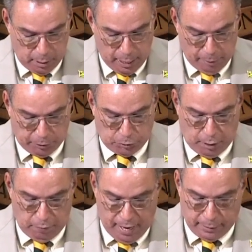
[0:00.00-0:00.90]
I wish to
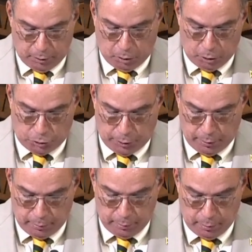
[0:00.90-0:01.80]
advise the country
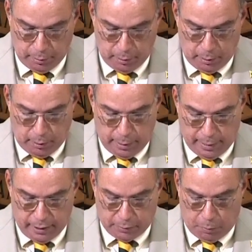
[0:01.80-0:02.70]

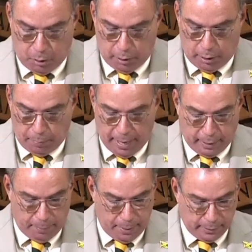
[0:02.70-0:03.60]
that this morning, in my
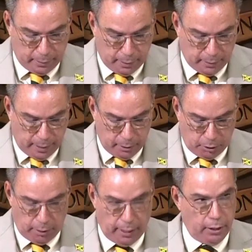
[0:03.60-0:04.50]
capacity as
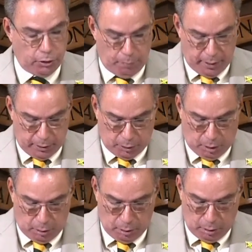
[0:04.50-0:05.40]
Energy Minister,